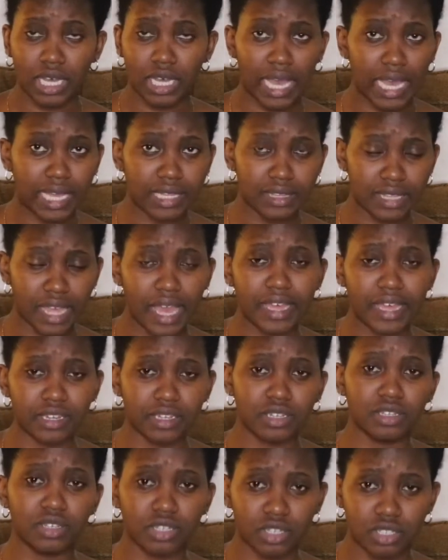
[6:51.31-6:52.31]
and
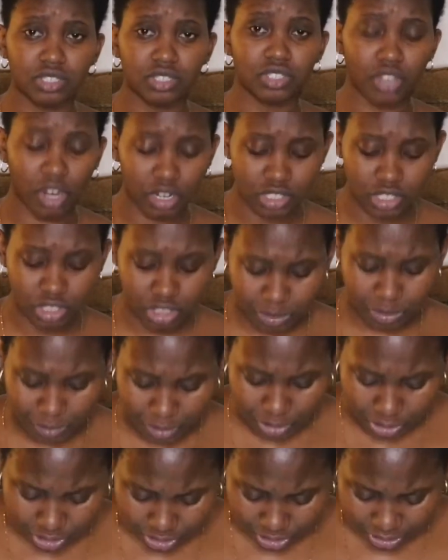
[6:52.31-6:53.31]
then start your
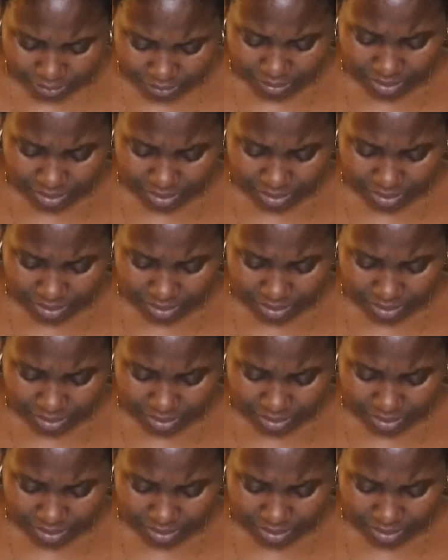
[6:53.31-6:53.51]
speech.